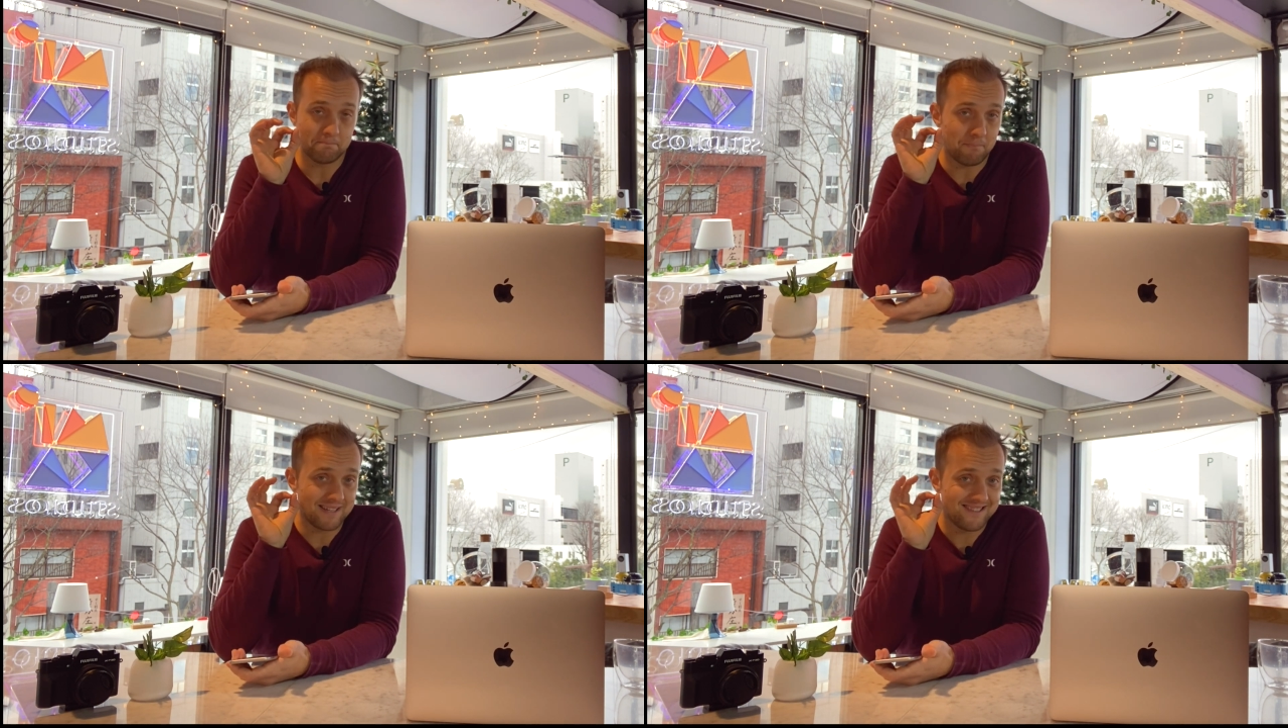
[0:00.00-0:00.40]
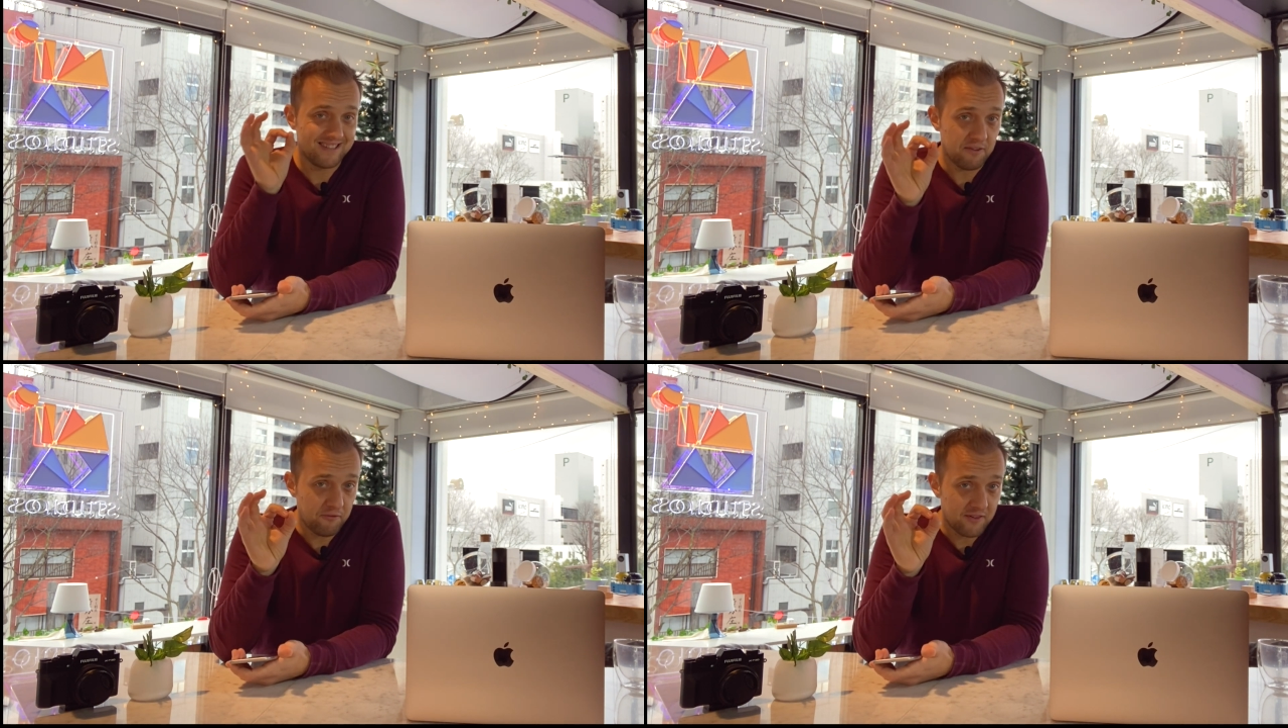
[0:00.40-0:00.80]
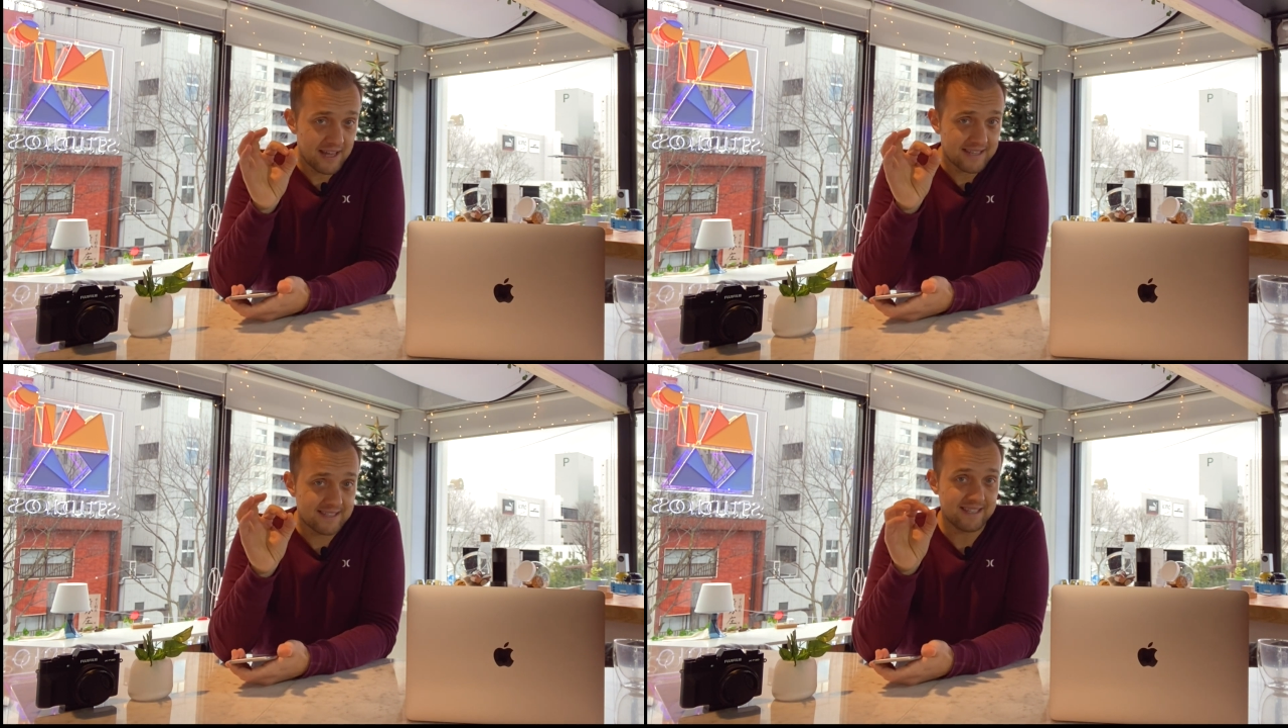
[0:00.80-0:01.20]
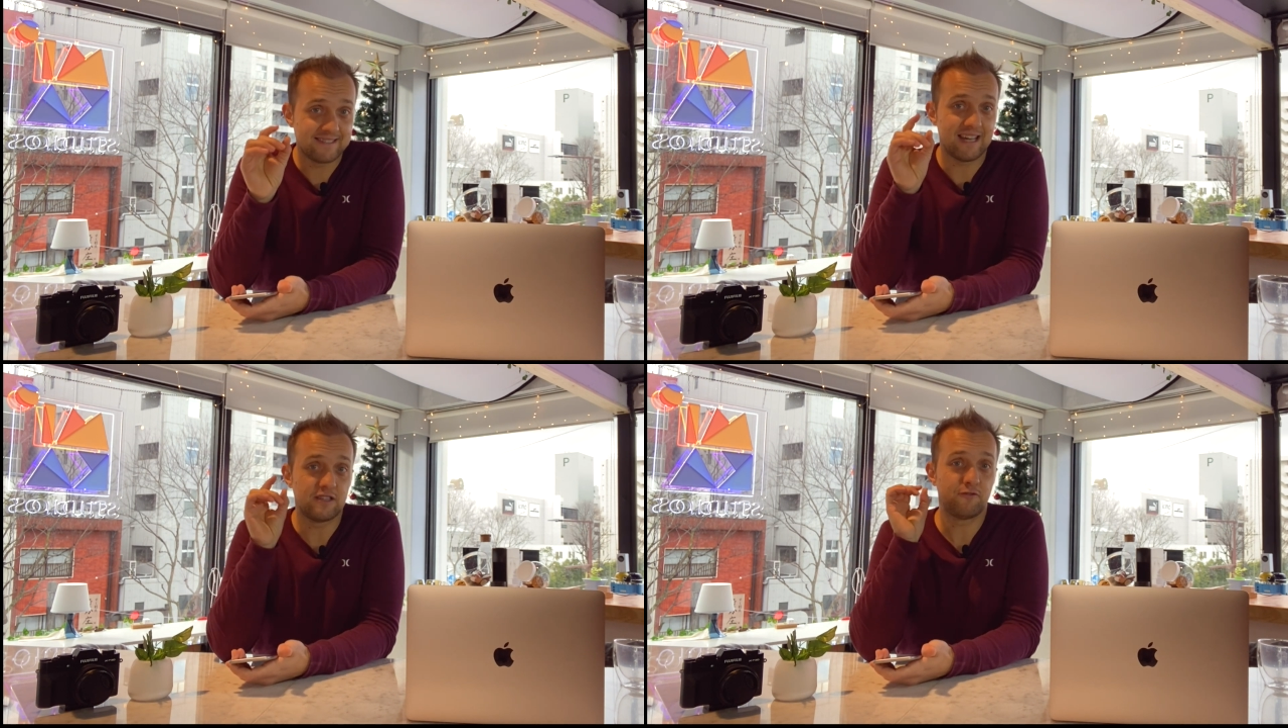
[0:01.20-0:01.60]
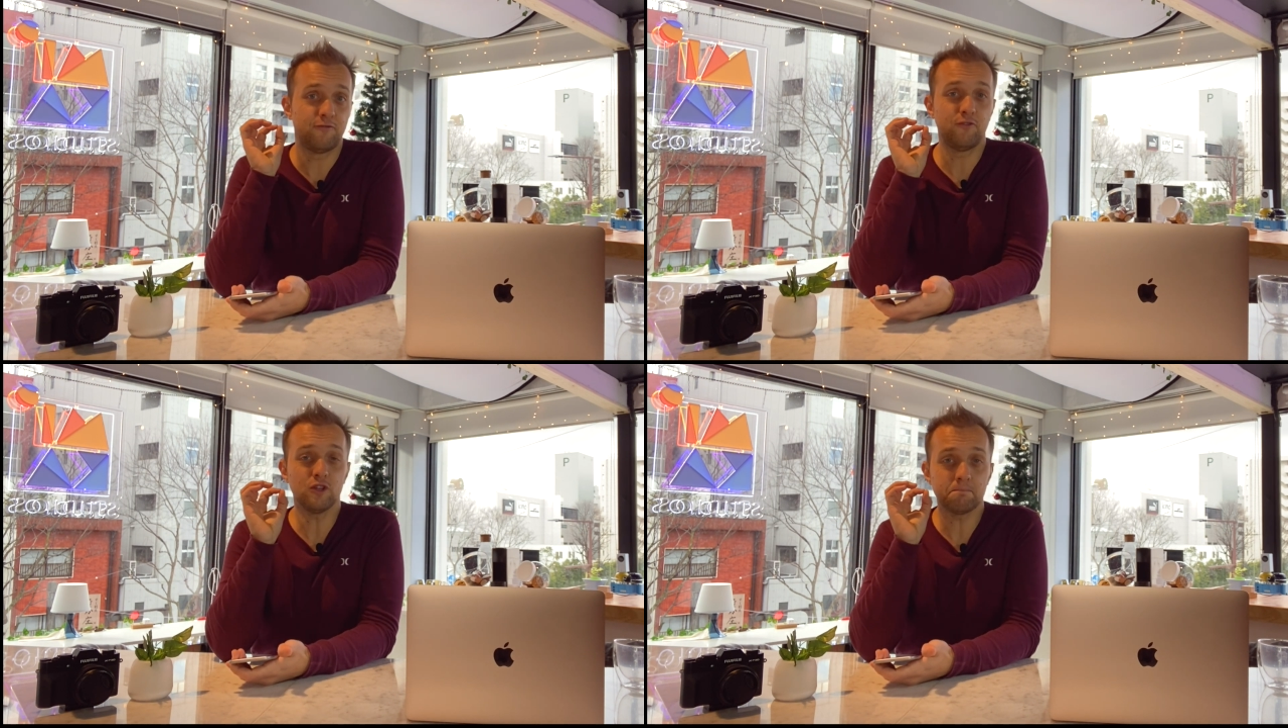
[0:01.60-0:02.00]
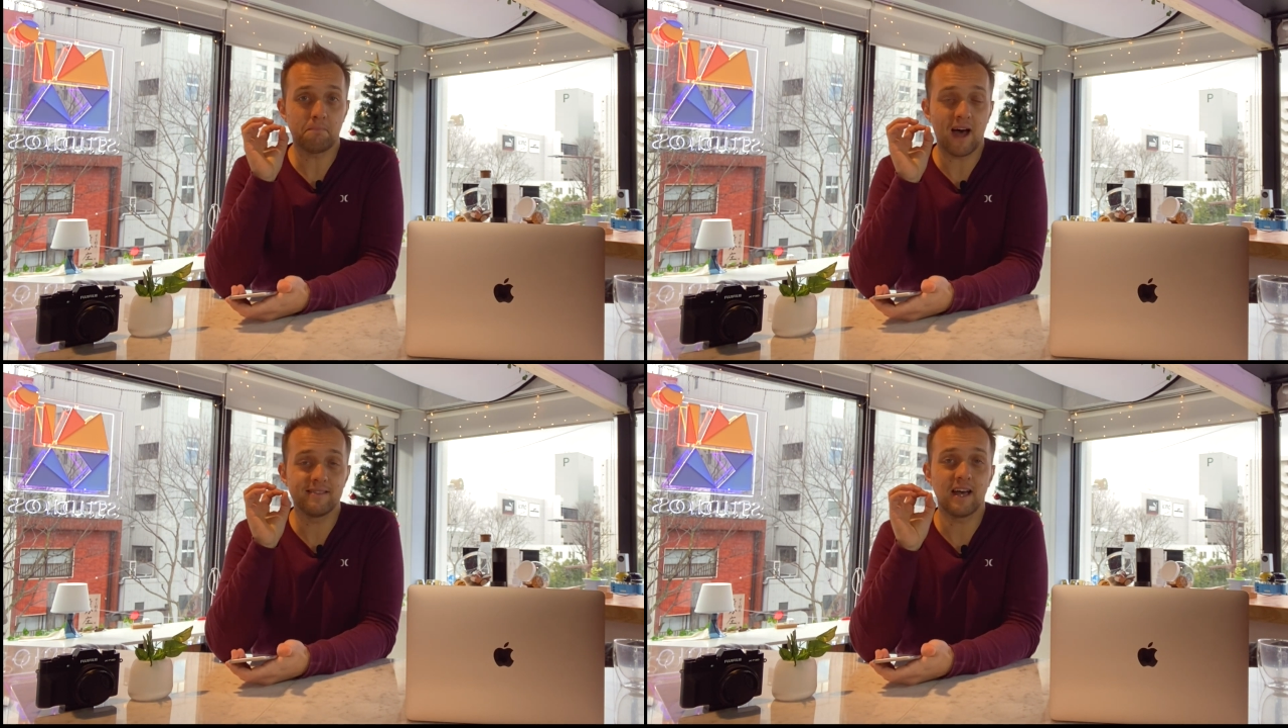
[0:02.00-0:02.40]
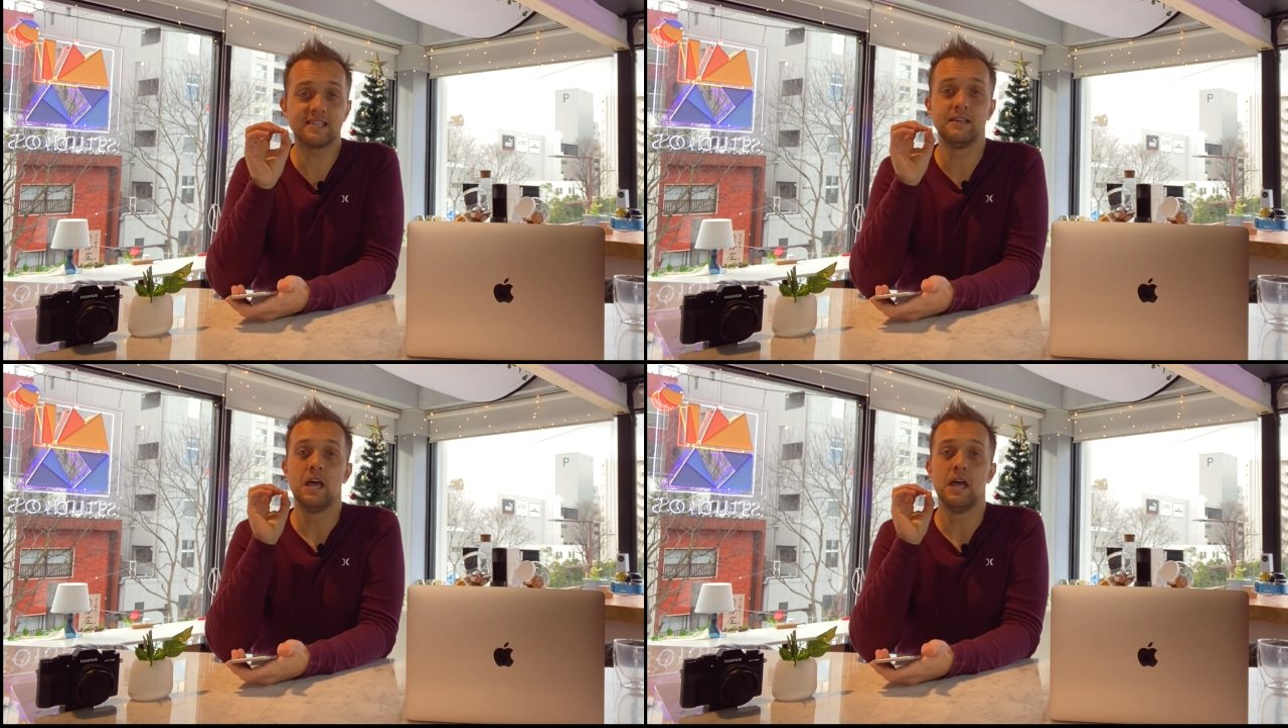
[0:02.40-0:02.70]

But the difference is that Food Panda